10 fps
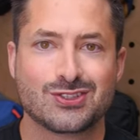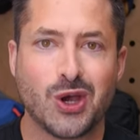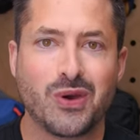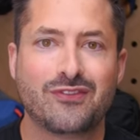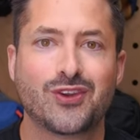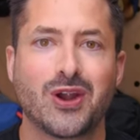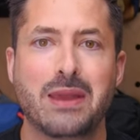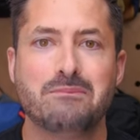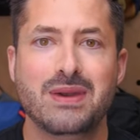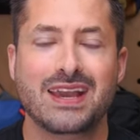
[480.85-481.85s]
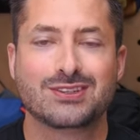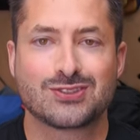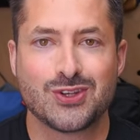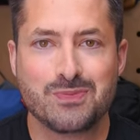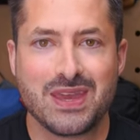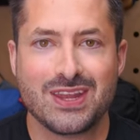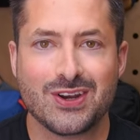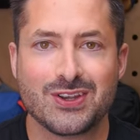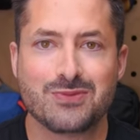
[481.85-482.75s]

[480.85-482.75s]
So if you're a big soup eater,